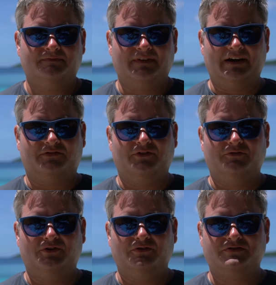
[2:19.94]
Thanks for your
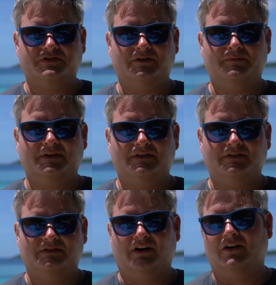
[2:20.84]
viewership and
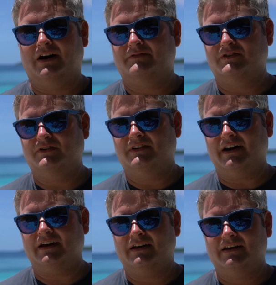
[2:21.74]
y'all have a good day.